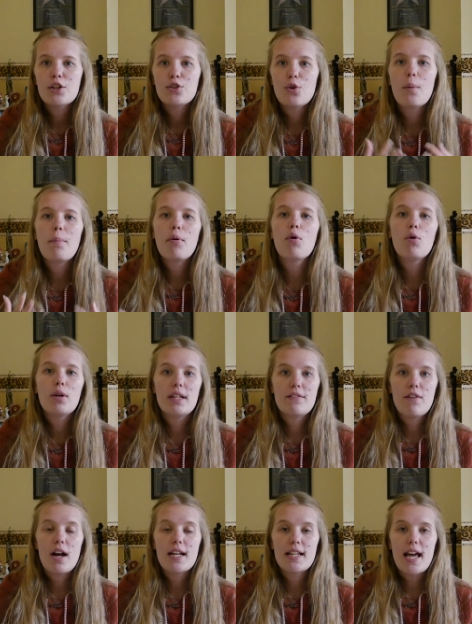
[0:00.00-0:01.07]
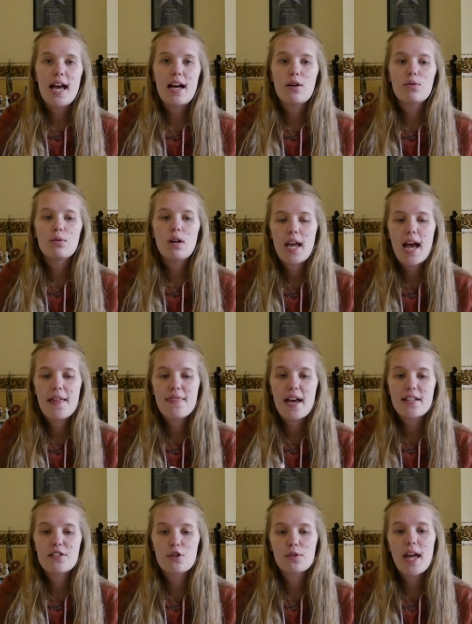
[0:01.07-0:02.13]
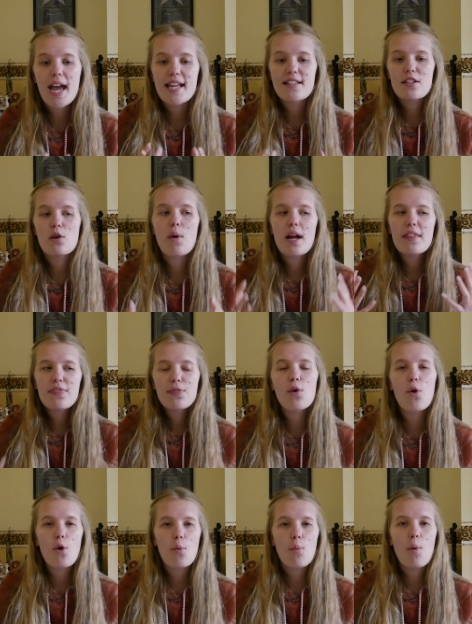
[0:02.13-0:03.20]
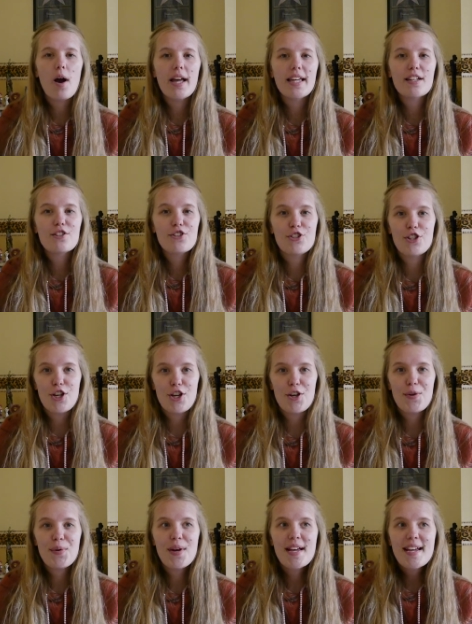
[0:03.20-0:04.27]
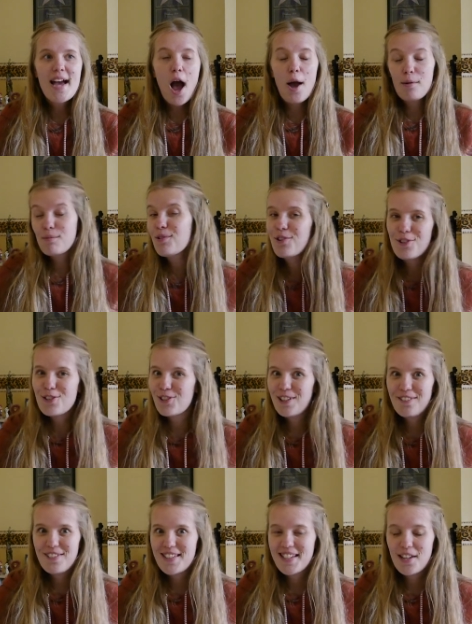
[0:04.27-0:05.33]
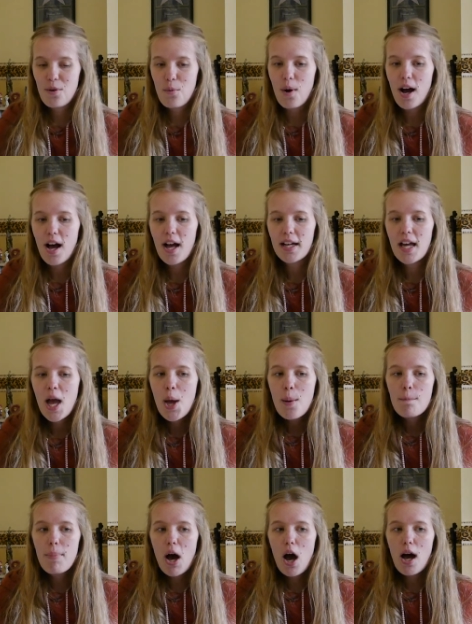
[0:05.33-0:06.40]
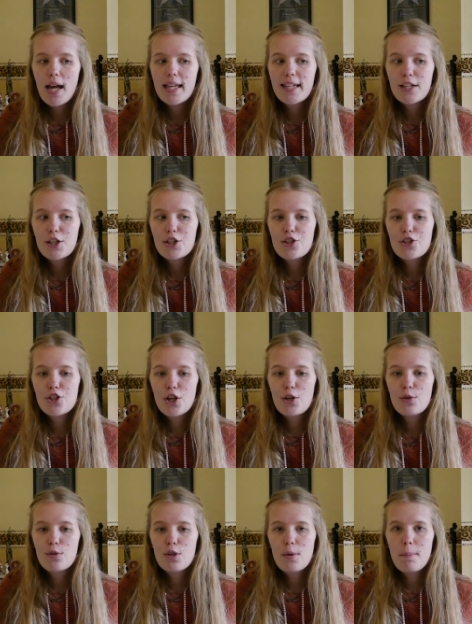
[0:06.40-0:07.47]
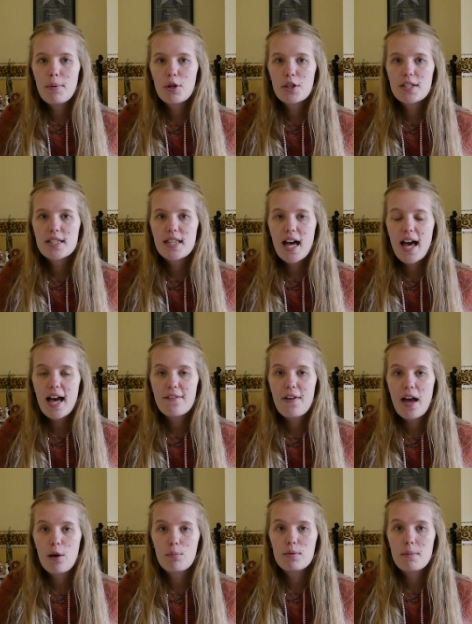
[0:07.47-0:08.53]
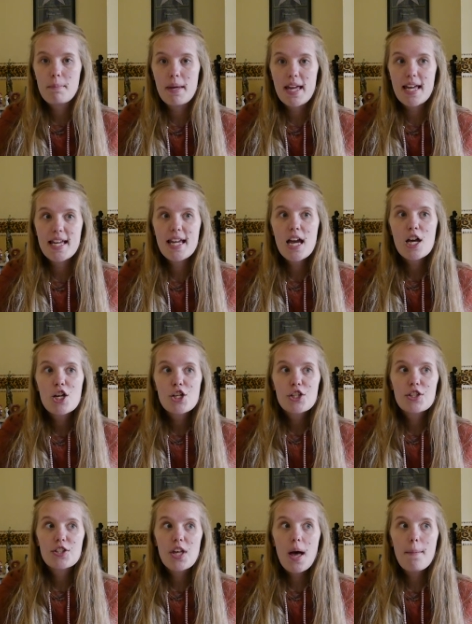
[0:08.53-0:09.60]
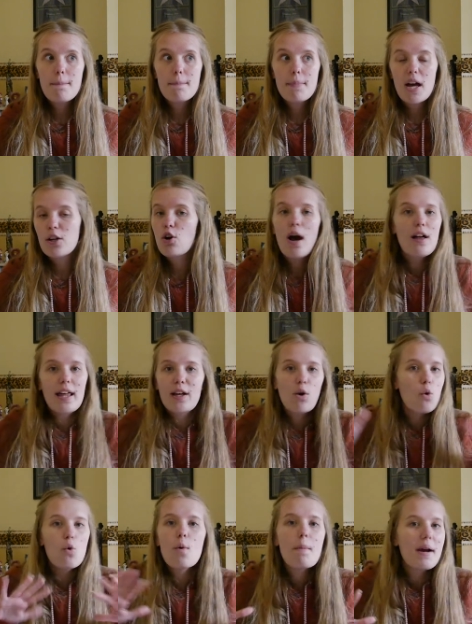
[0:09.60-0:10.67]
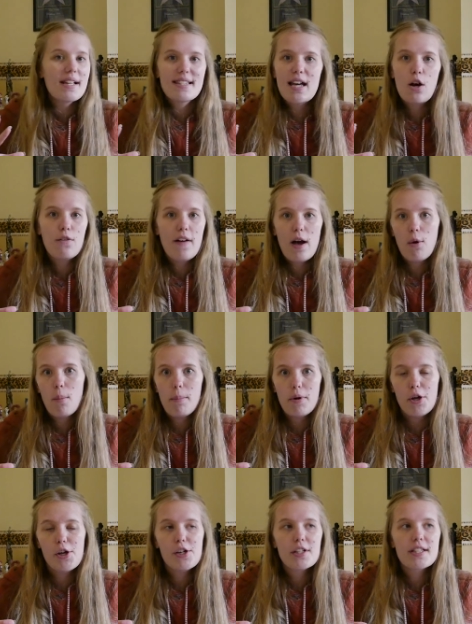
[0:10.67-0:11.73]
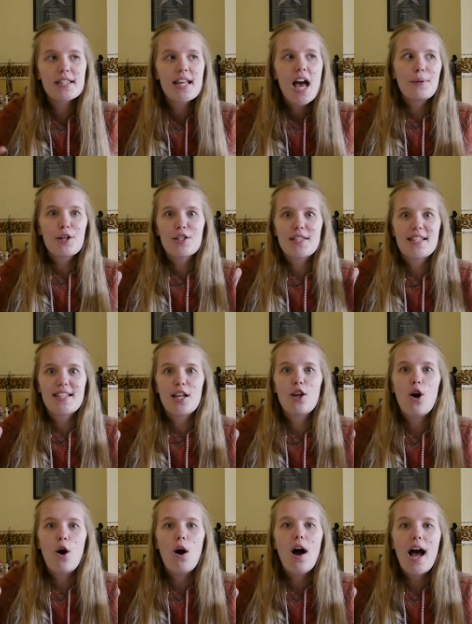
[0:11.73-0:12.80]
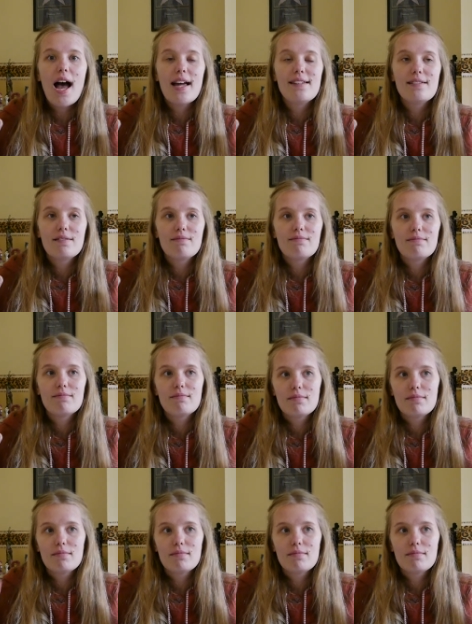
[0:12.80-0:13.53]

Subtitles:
you're poorly right now, and that's okay. So I thought what I could do, I'm not sure if it's going to work, but I could show you books that have helped me. Some, I got out like all my self-help books, because there's a lot, and